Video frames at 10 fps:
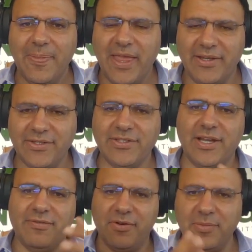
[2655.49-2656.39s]
and you
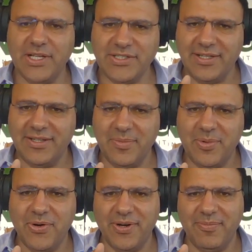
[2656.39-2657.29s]
starve your muscle in
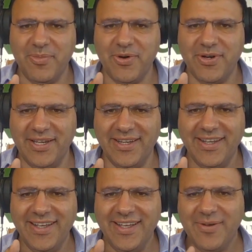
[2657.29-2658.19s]
the morning
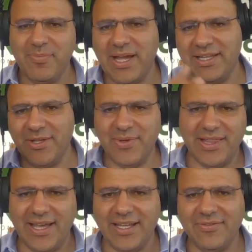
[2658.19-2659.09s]
by doing
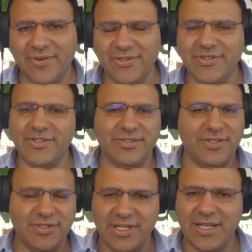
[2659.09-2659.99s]
that, versus you
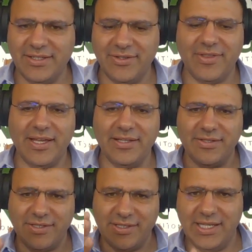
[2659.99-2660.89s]
should not do that.
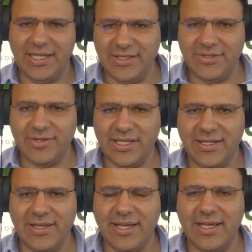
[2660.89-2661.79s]
Just eat during
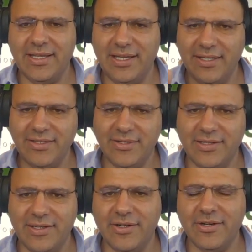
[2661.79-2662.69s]
the day, eat your
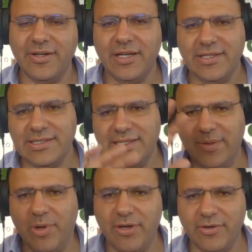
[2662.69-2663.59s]
dinner,
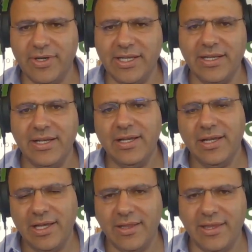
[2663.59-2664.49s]
sleep hungry,
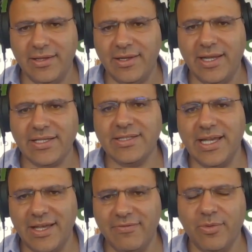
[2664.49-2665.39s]
and then the next day
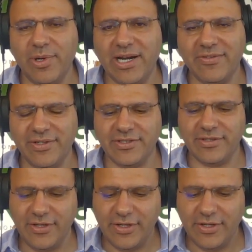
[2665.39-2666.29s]
have your breakfast.
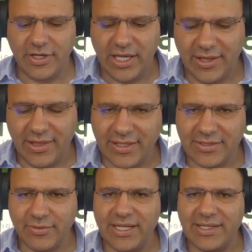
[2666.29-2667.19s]
And that's
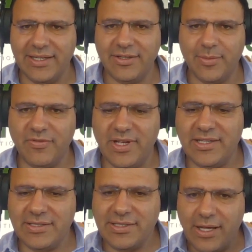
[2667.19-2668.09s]
the right intermittent fast.
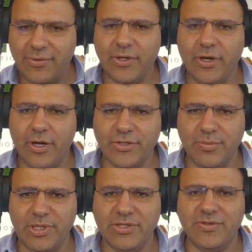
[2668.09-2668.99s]
This is how the car
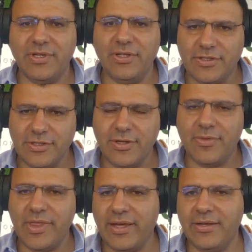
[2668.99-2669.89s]
should be driven. You slow
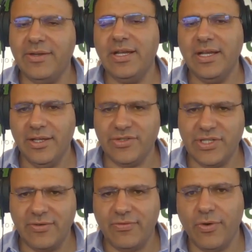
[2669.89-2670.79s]
down
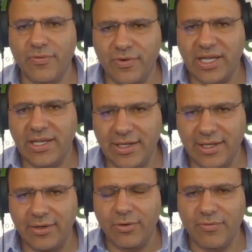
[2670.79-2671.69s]
instead of overheating
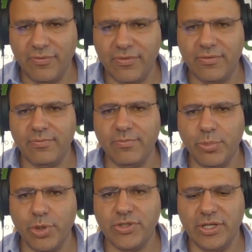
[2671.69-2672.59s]
and over
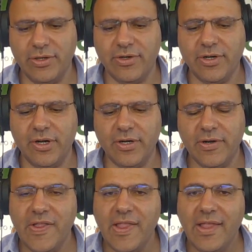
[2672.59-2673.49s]
pushing your car.
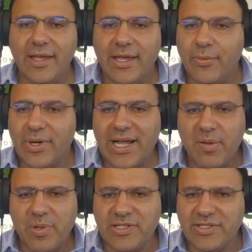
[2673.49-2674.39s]
And what
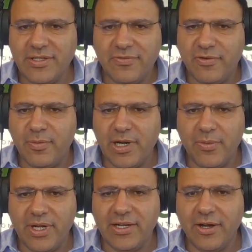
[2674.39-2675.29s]
happens in the Formula
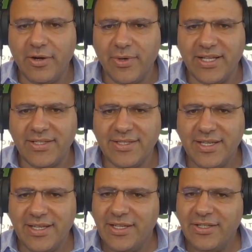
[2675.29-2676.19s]
One car race,
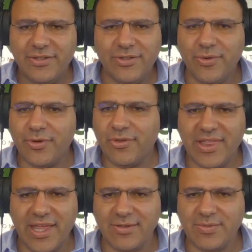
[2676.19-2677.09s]
2 or 3
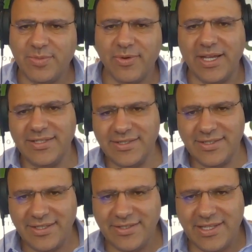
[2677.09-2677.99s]
times per race,
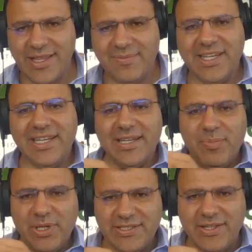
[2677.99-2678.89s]
you see them taking a
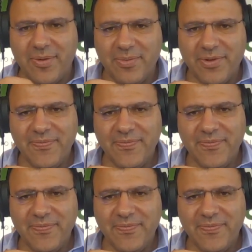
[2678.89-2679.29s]
pit stop.